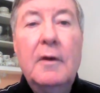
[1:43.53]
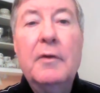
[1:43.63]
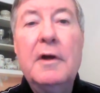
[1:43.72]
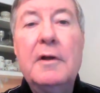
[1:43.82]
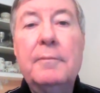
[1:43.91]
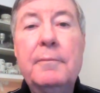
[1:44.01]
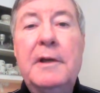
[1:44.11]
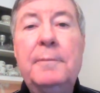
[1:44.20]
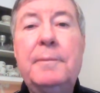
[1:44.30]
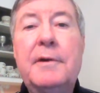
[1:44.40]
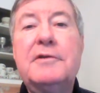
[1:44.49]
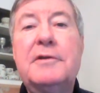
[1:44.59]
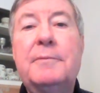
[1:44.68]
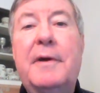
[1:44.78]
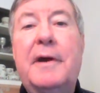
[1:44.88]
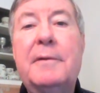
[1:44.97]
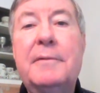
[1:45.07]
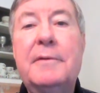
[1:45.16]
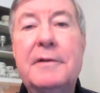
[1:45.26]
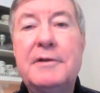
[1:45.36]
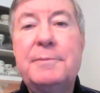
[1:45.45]
While many parts of the
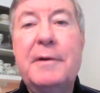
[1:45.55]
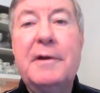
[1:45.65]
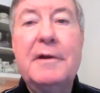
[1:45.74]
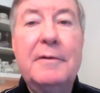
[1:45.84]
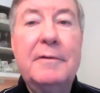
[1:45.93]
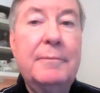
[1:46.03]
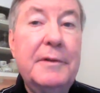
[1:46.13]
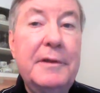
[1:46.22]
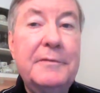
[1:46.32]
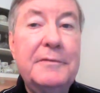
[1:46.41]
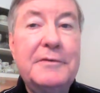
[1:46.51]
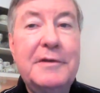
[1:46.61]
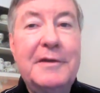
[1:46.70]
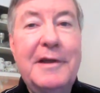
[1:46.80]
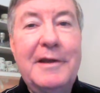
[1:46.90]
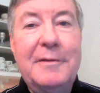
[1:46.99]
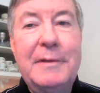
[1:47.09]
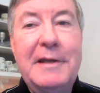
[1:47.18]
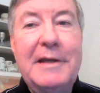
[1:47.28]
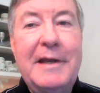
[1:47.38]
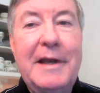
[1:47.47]
Bible inspire believers to take
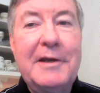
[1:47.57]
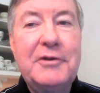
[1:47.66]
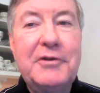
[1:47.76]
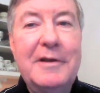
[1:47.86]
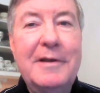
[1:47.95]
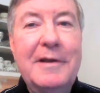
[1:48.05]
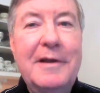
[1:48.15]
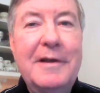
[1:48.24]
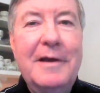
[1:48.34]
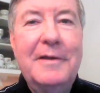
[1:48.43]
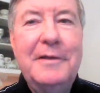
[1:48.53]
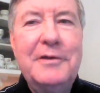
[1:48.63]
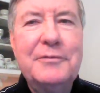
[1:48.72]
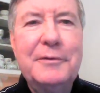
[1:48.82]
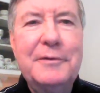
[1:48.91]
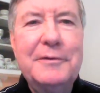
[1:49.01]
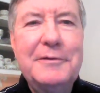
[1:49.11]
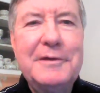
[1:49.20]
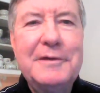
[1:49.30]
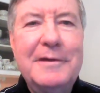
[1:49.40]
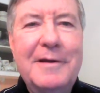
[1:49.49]
immediate action, uh, these
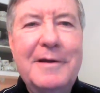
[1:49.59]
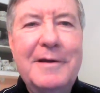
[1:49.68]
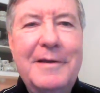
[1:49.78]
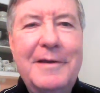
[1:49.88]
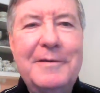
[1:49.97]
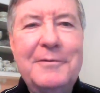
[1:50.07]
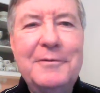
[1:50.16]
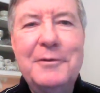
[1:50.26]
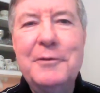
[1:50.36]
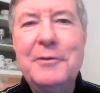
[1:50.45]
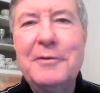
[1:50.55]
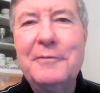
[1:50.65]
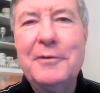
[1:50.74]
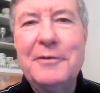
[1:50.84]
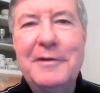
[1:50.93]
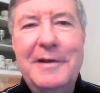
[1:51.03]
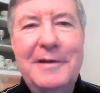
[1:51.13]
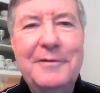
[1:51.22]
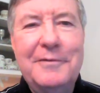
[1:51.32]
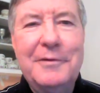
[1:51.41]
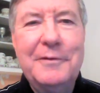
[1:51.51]
words uh, in Luke
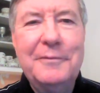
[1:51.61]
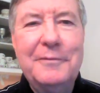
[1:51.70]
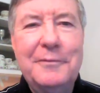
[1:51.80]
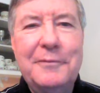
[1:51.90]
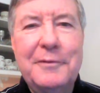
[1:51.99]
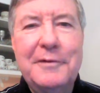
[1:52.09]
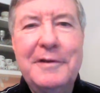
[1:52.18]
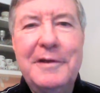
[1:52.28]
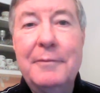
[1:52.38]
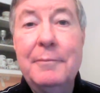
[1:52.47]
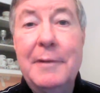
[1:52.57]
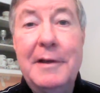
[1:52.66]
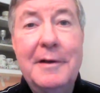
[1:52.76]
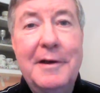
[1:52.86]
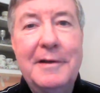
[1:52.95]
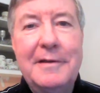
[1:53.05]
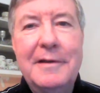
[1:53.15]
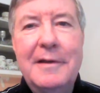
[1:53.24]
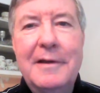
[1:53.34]
14, 12 through 14 may not.